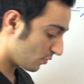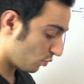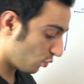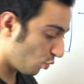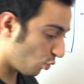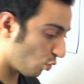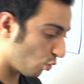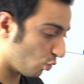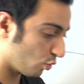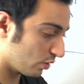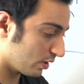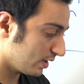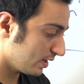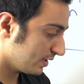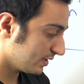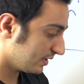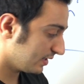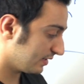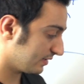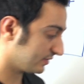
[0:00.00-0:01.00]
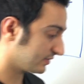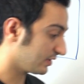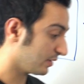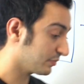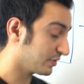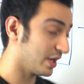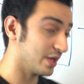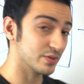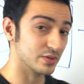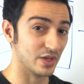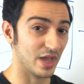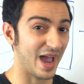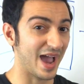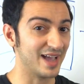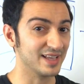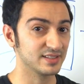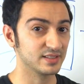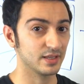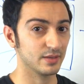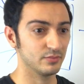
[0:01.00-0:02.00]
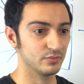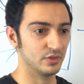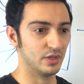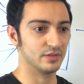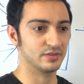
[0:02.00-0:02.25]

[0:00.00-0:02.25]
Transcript: Or sometimes I ask them,